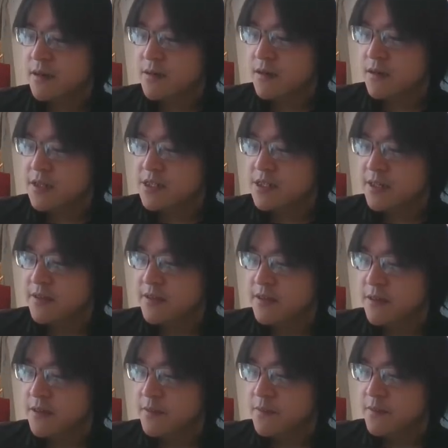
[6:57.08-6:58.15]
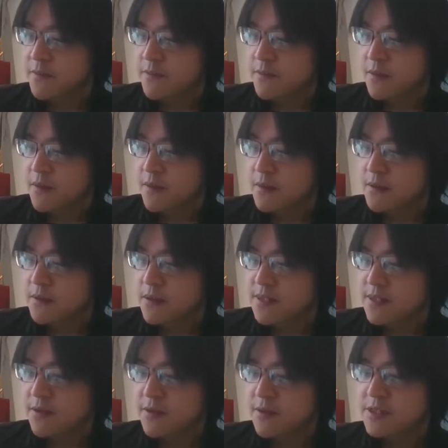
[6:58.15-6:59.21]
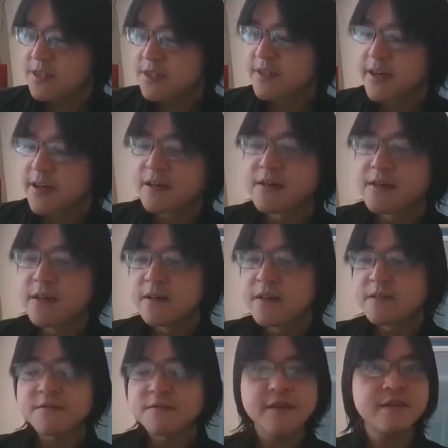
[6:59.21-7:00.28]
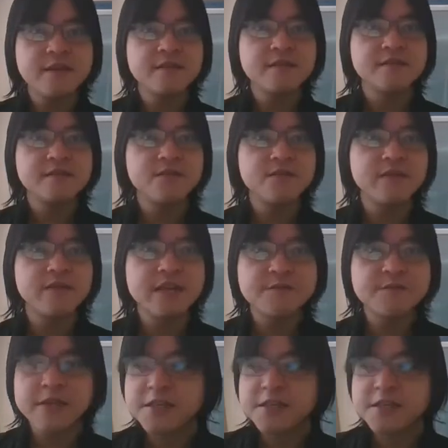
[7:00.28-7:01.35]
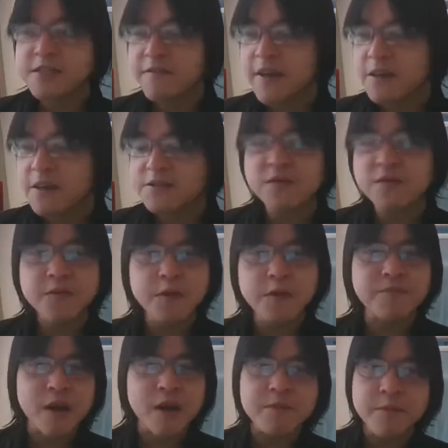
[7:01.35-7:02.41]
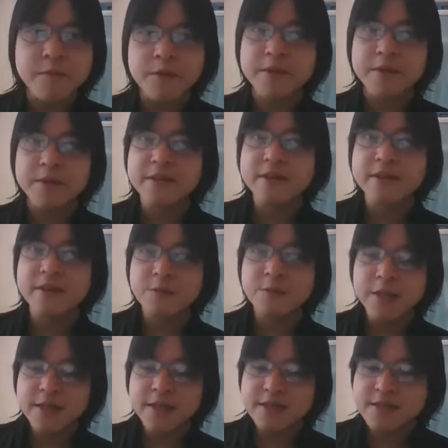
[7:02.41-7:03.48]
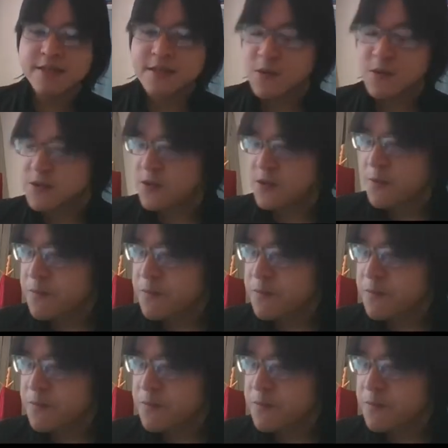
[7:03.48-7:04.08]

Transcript: Chin. Is it Dr. Chin? Yeah, right? So expectation value. So you'll probably be dealing with this also.